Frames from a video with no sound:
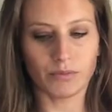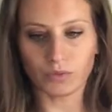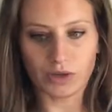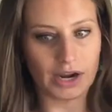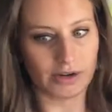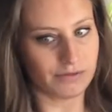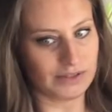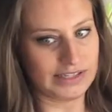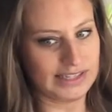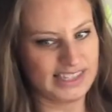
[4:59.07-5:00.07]
kind of
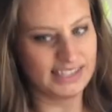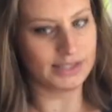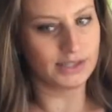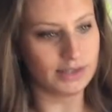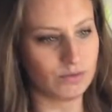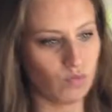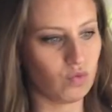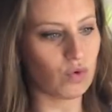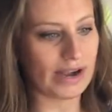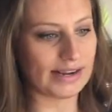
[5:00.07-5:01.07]

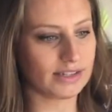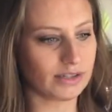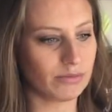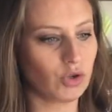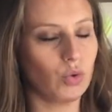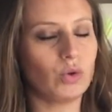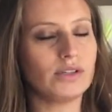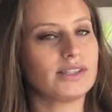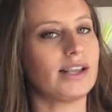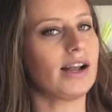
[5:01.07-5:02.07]
random
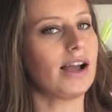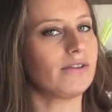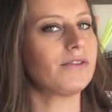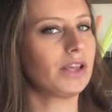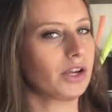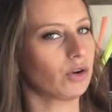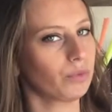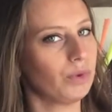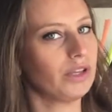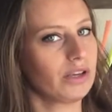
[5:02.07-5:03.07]
tools that I feel like are
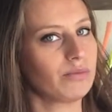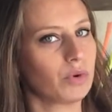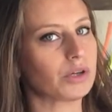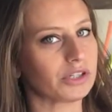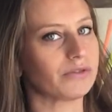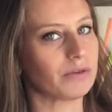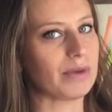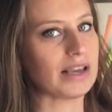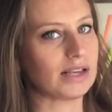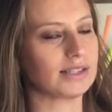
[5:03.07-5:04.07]
really important for making